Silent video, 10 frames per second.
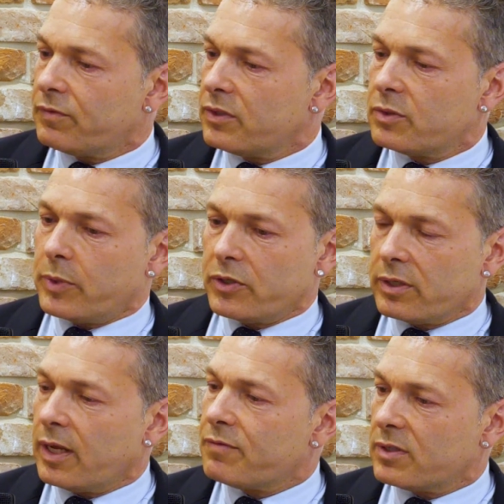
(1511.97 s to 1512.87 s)
this
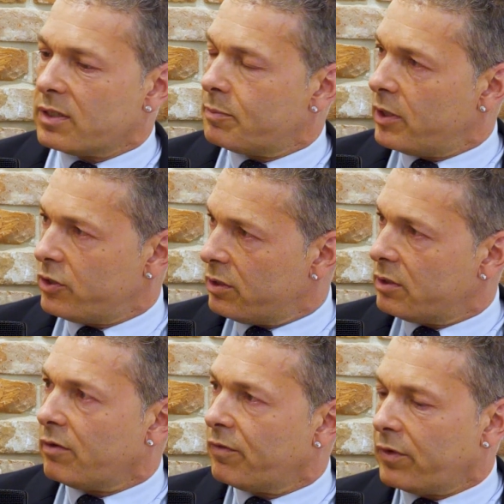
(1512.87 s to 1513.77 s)
person have suspicious
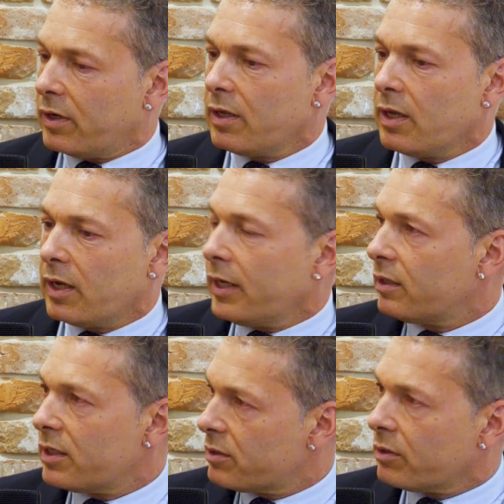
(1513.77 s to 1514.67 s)
of
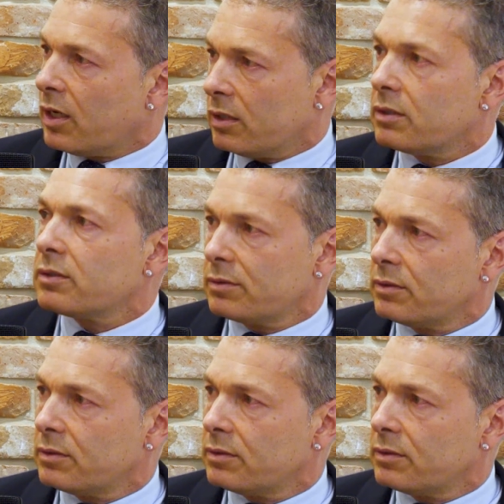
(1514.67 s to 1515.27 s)
illness or not.